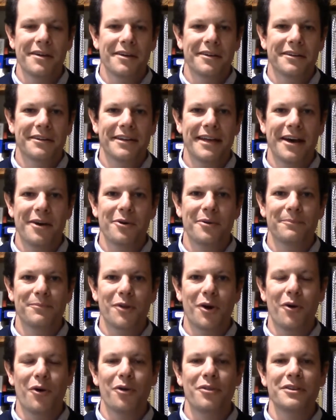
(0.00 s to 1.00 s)
Now,
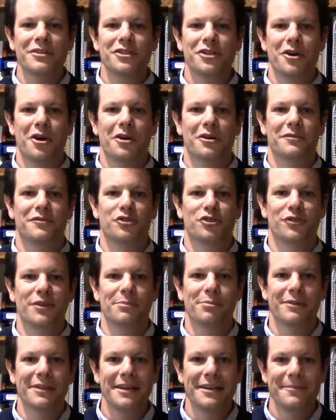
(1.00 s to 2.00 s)
all this talk of
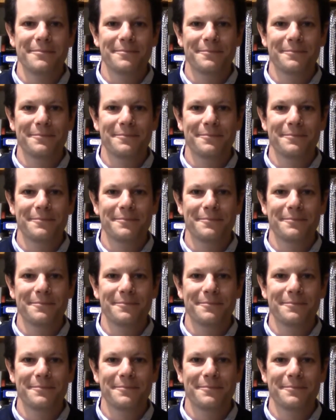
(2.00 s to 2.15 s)
Tripoli